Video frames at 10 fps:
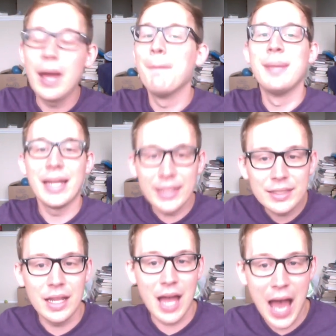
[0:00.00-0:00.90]
but
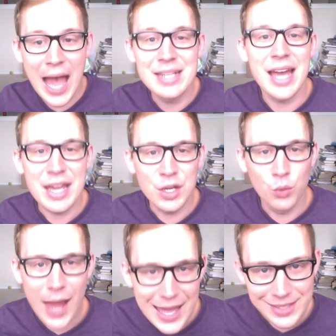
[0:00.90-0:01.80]
I
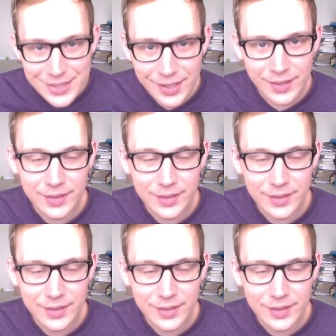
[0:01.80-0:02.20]
digress.